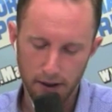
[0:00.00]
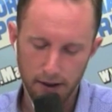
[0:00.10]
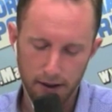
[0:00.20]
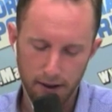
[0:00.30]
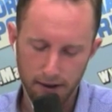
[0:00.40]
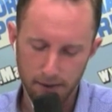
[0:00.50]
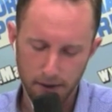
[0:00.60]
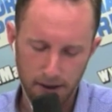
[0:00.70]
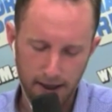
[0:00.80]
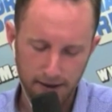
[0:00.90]
uh,
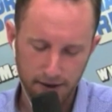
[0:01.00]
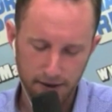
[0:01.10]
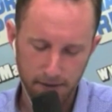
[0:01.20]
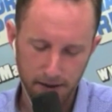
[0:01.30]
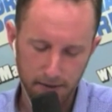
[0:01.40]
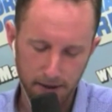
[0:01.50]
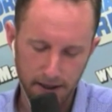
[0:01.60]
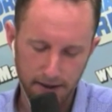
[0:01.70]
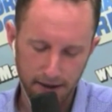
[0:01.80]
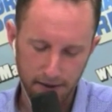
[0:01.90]
well, actually, let me let me
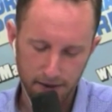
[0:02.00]
get down.